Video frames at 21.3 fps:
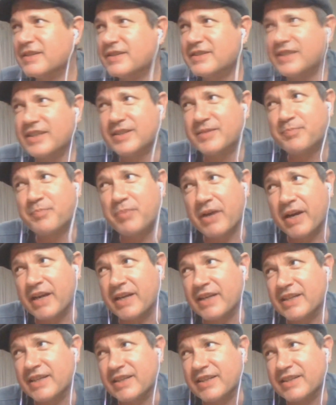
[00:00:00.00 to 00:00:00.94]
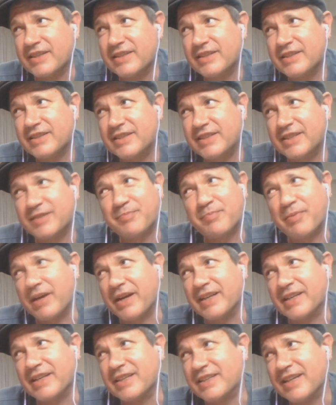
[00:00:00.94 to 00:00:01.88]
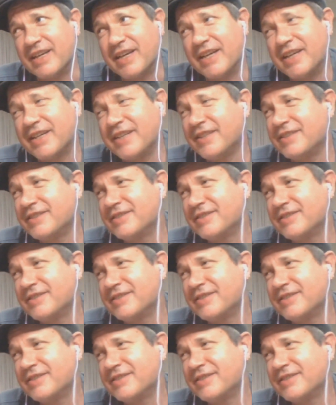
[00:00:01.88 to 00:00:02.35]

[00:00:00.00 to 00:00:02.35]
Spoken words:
She's pregnant. She's pregnant, yeah?